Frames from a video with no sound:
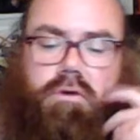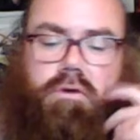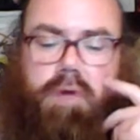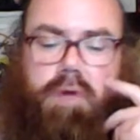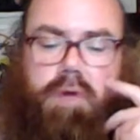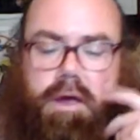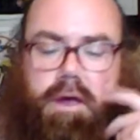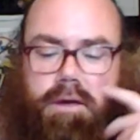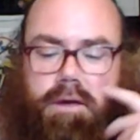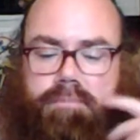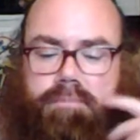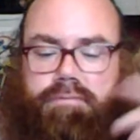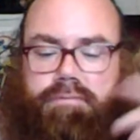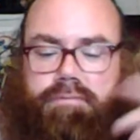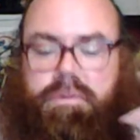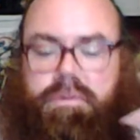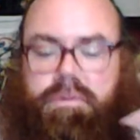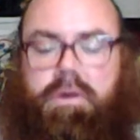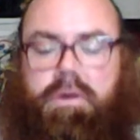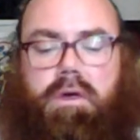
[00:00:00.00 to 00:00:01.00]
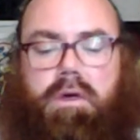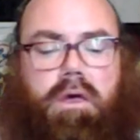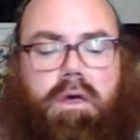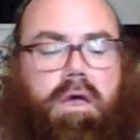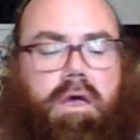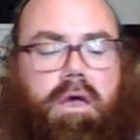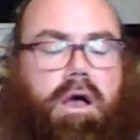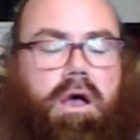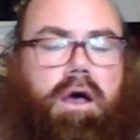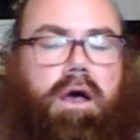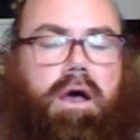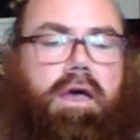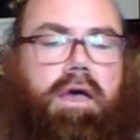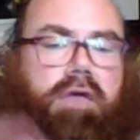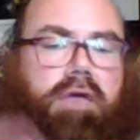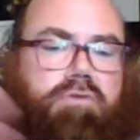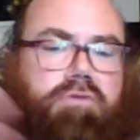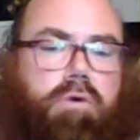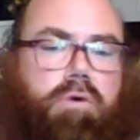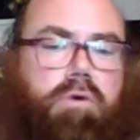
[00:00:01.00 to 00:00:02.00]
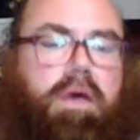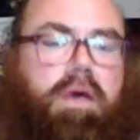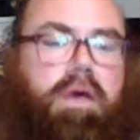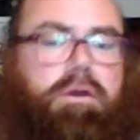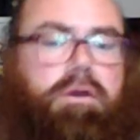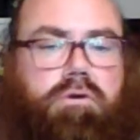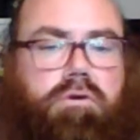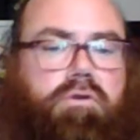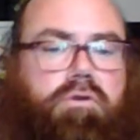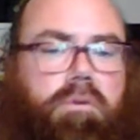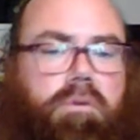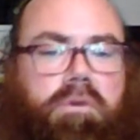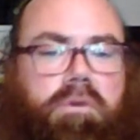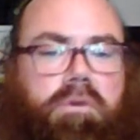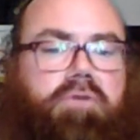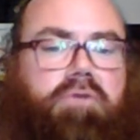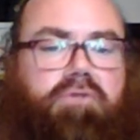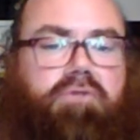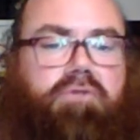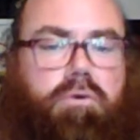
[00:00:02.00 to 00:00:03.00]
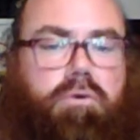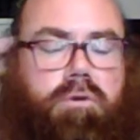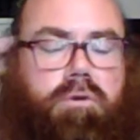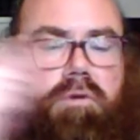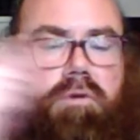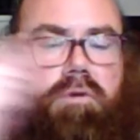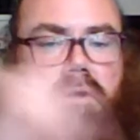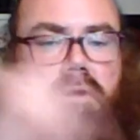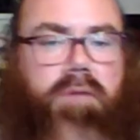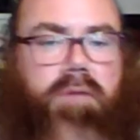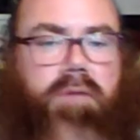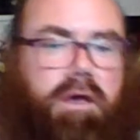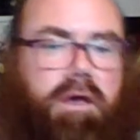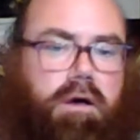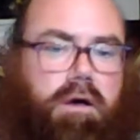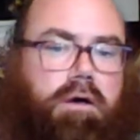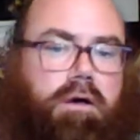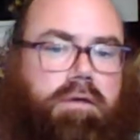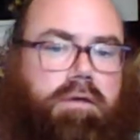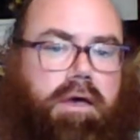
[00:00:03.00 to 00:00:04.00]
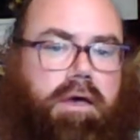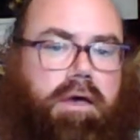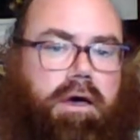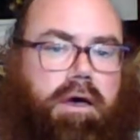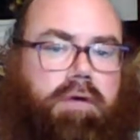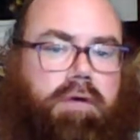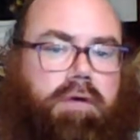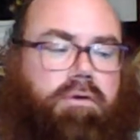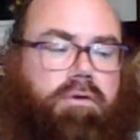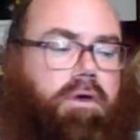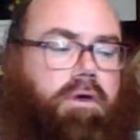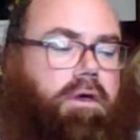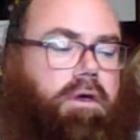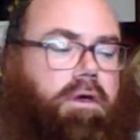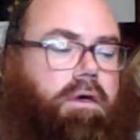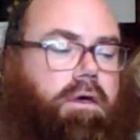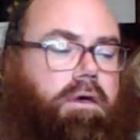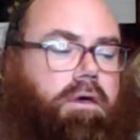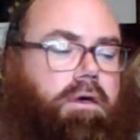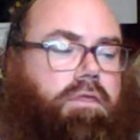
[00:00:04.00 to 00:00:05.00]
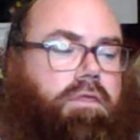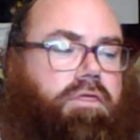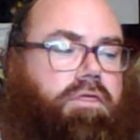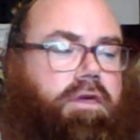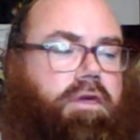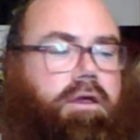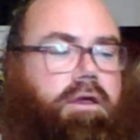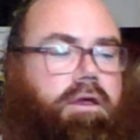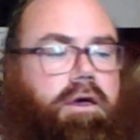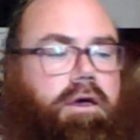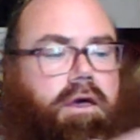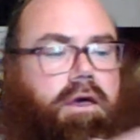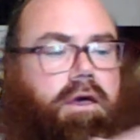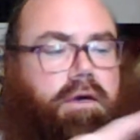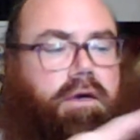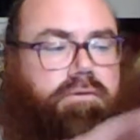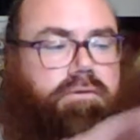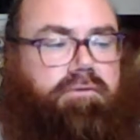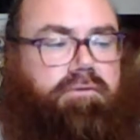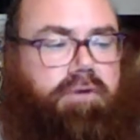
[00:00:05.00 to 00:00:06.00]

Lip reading: have to enter somebody's phone number into my contacts. Then I have to find them in Telegram.